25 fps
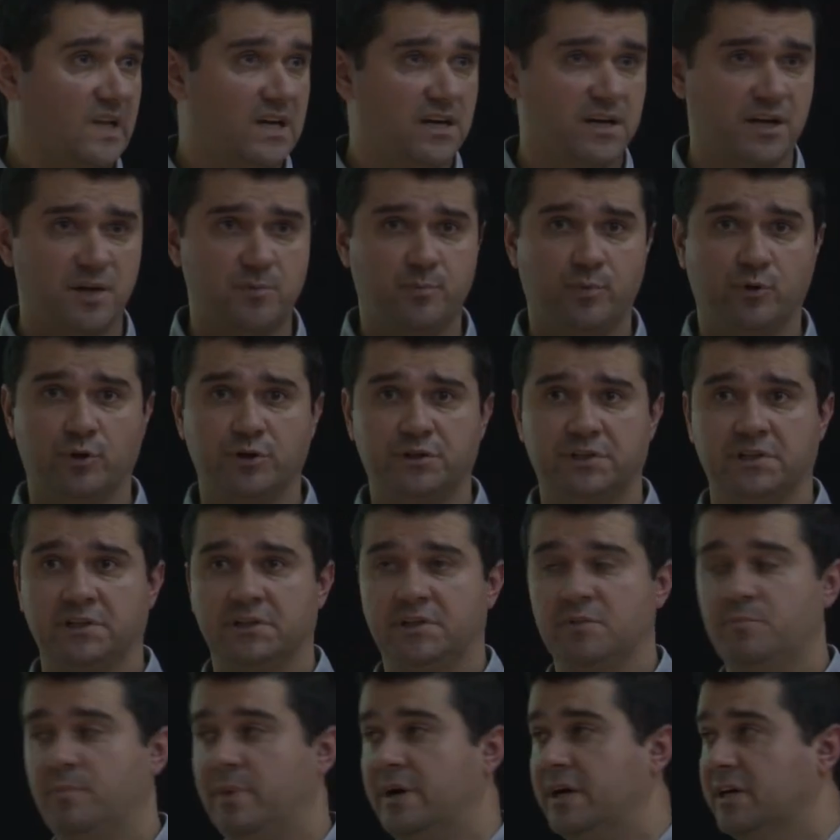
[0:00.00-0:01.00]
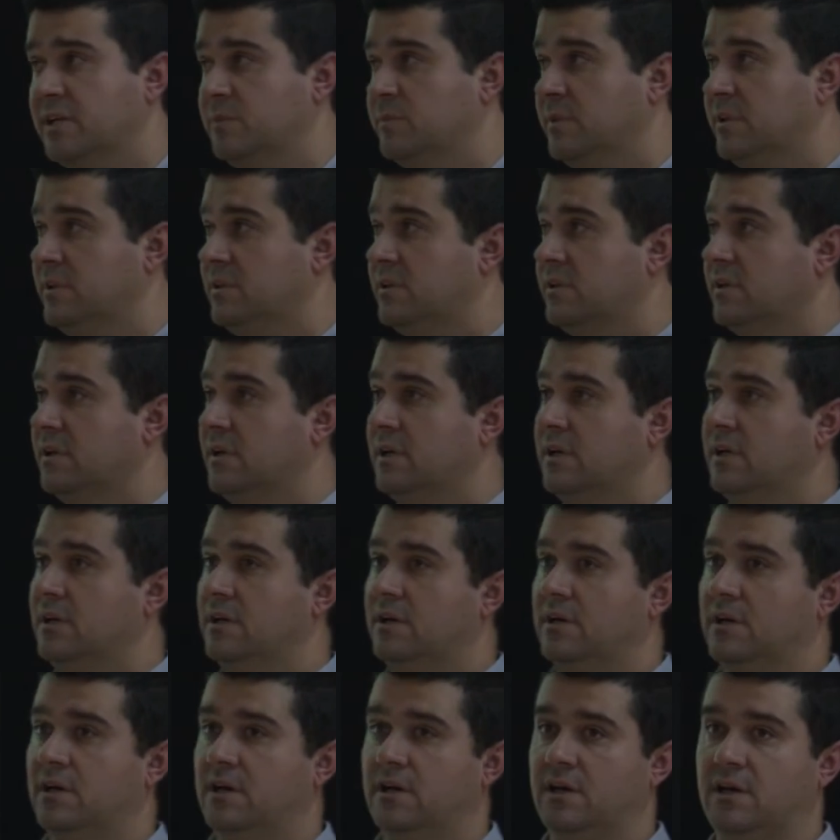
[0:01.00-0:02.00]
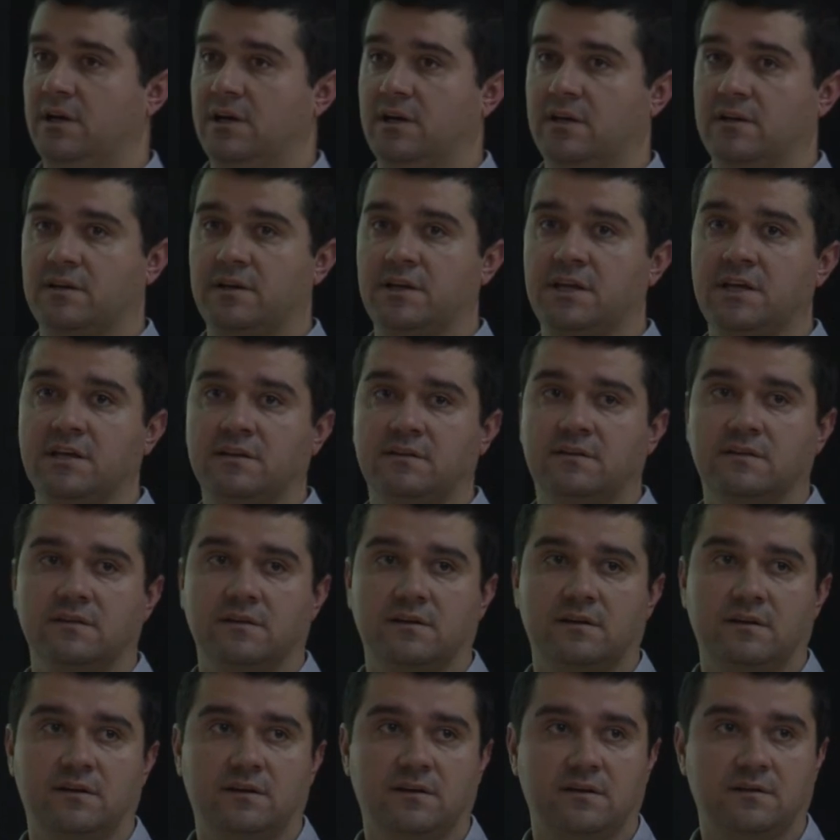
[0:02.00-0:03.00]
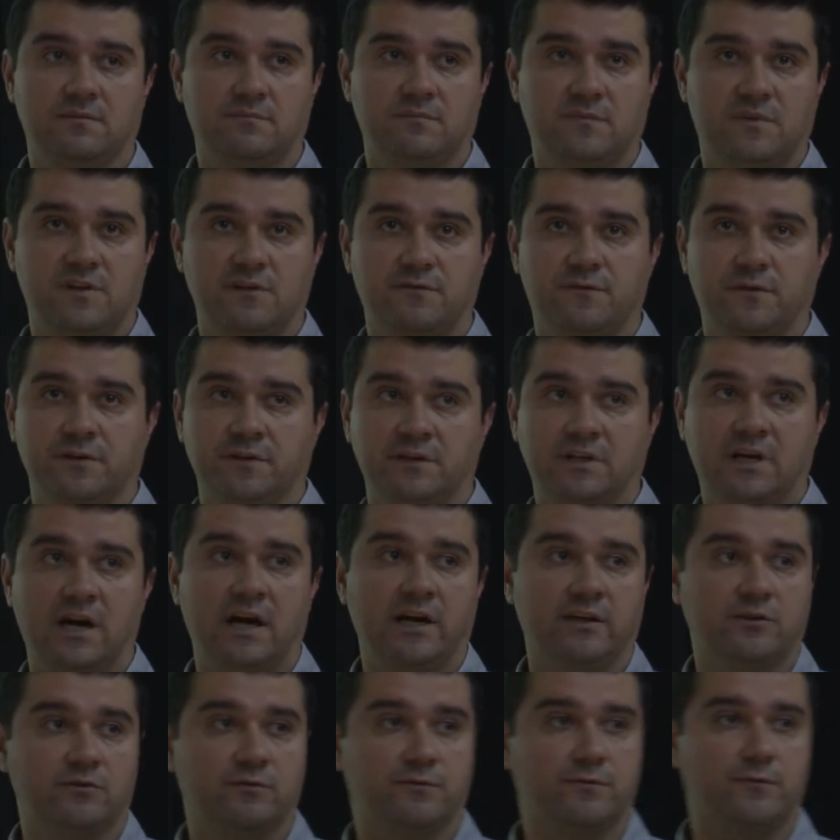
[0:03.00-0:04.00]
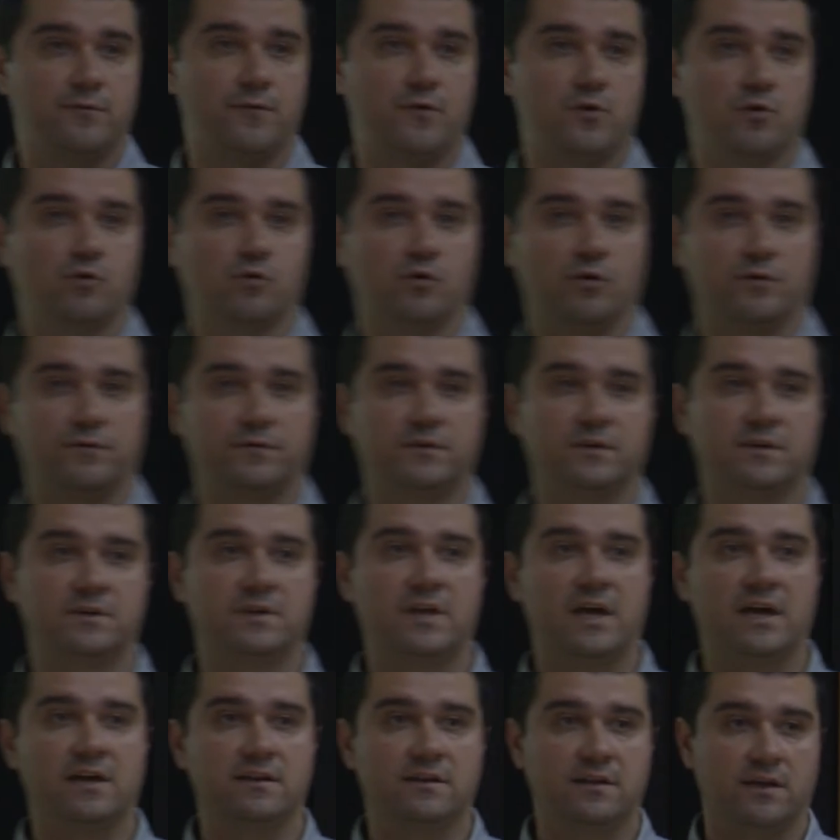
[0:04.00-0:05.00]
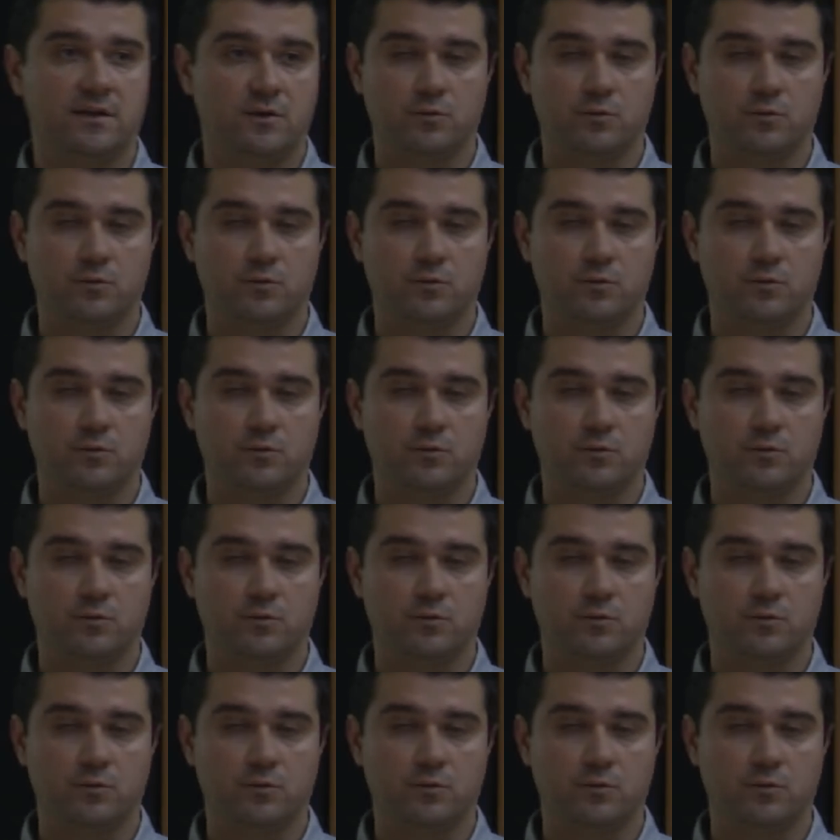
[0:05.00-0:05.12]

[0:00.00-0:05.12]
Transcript: reporting department need a different kind of view of the data,